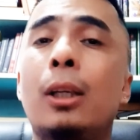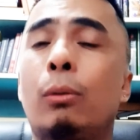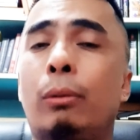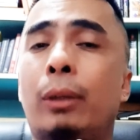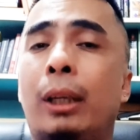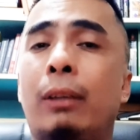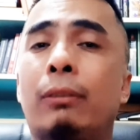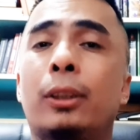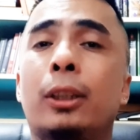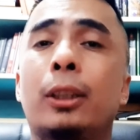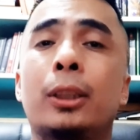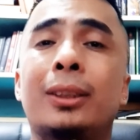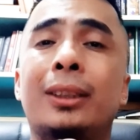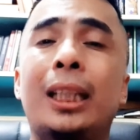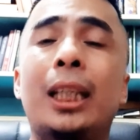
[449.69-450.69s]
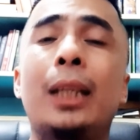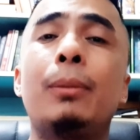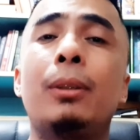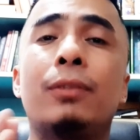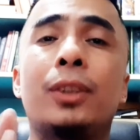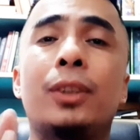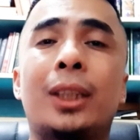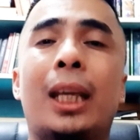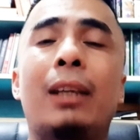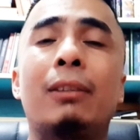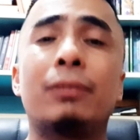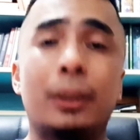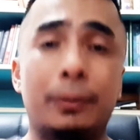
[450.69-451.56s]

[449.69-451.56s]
Whatever Steam you've saved